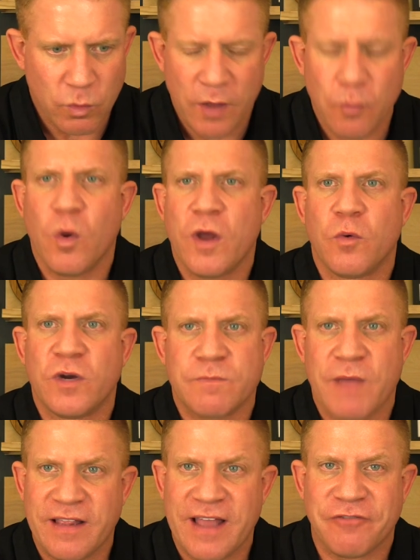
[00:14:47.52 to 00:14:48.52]
does
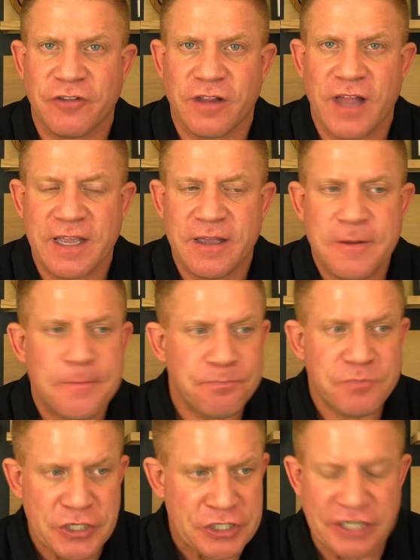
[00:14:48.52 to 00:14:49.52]
my life look like?
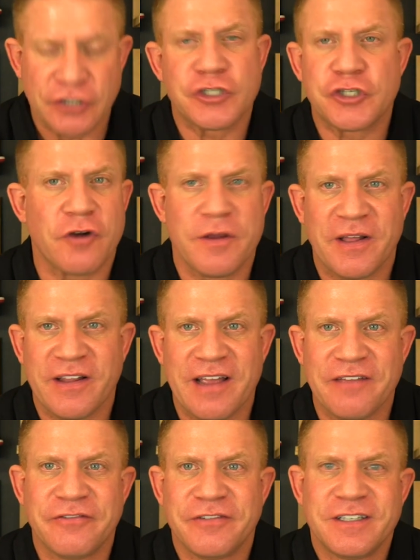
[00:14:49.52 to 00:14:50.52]
You still destroyed my
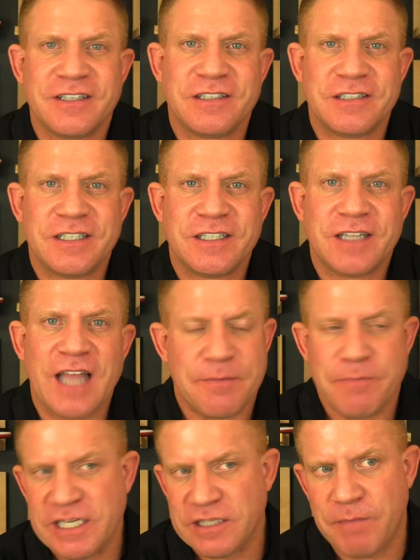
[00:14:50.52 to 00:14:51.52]
life.
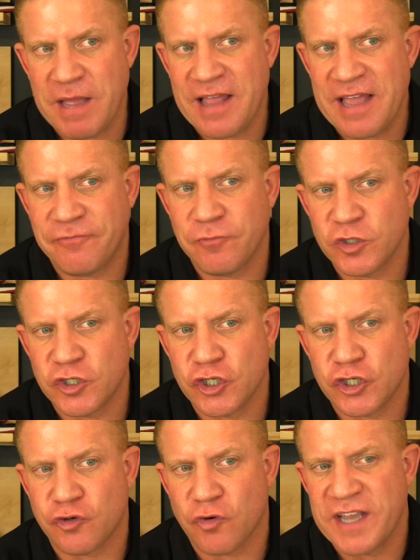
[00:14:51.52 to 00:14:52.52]
Like, my life was
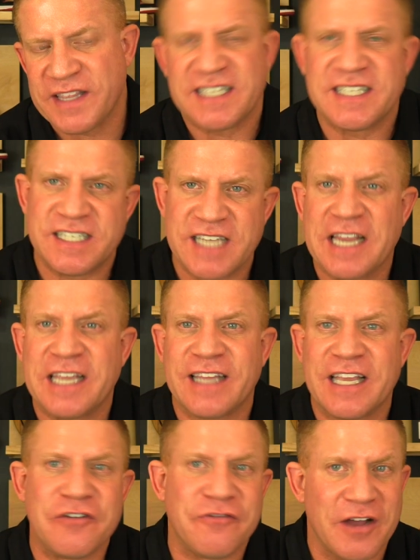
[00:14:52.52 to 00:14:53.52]
destroyed the second
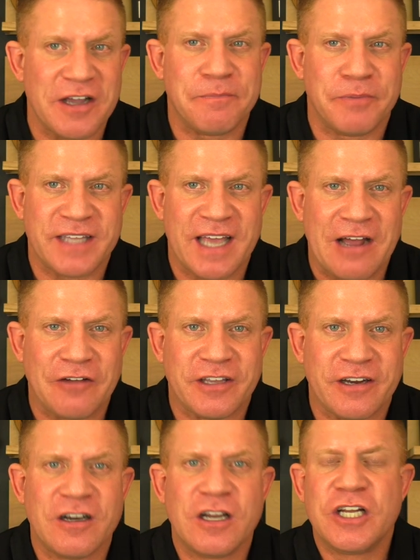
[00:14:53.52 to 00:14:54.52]
that you fucking put that out
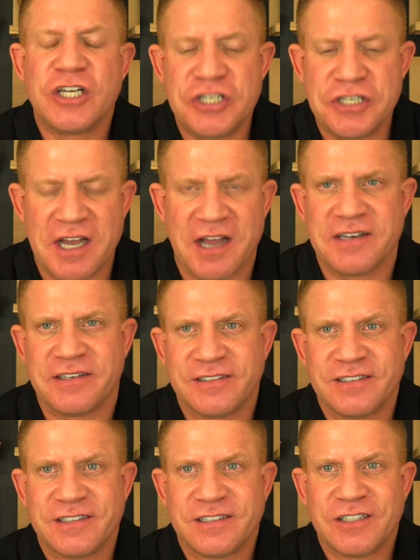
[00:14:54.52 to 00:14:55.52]
there. Done.
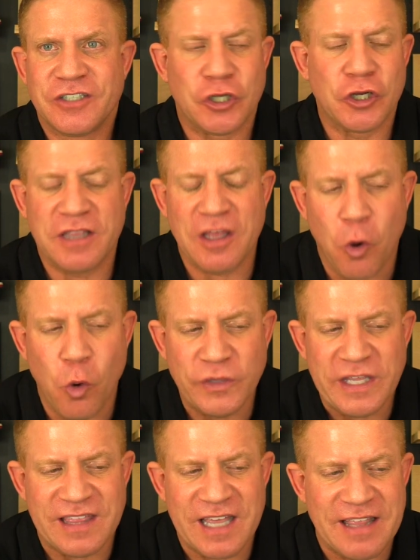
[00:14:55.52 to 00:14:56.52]
Took the
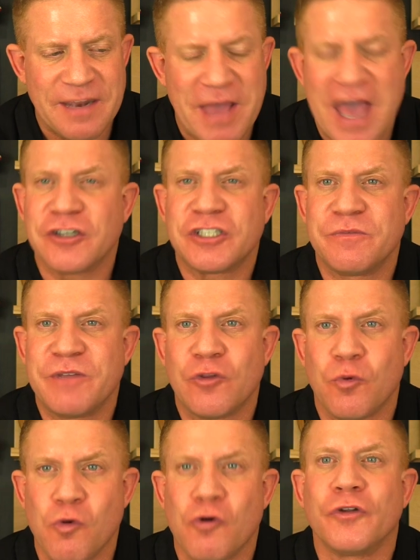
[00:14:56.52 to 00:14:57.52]
only thing that matters to me in
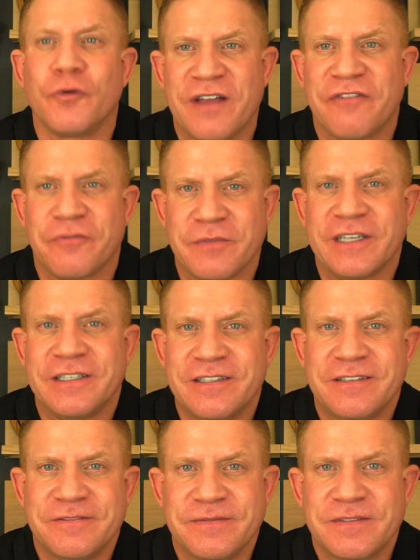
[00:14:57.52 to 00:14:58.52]
the world away from me.
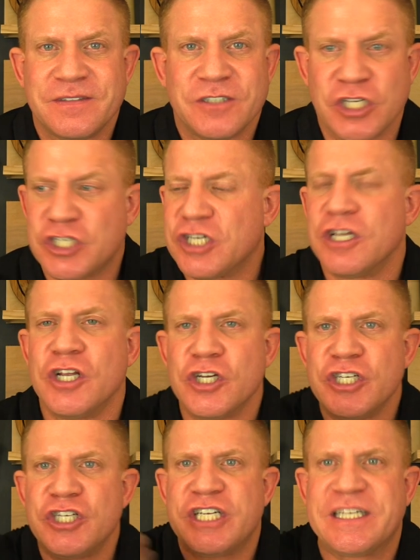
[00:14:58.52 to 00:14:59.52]
Just
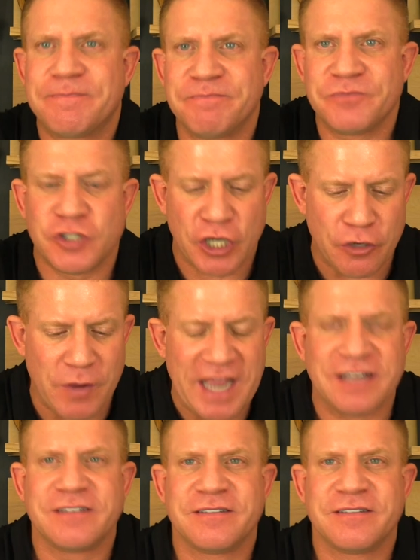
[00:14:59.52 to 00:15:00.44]
took it away.